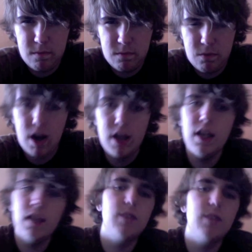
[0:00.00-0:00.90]

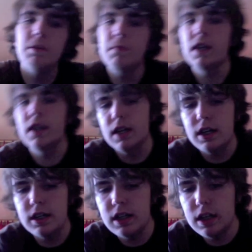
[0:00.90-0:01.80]
Friday, and I've been playing it
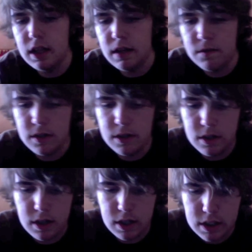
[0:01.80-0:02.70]

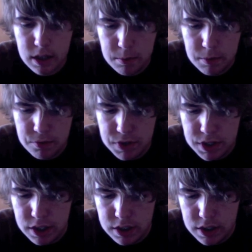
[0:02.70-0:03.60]
non-stop ever
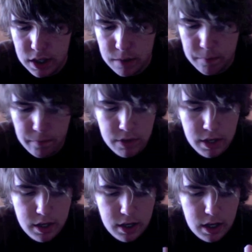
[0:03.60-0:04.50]
since.
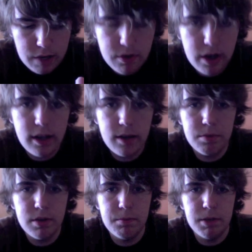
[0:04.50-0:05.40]
I've tried out
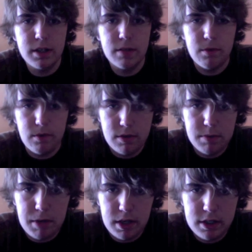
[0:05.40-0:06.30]
pretty much every
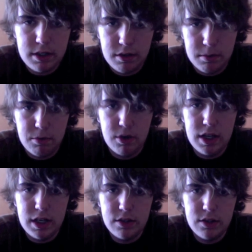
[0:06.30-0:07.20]
response you can put
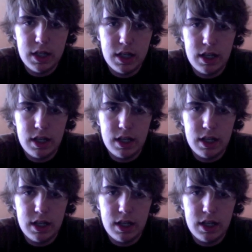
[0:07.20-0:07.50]
into it.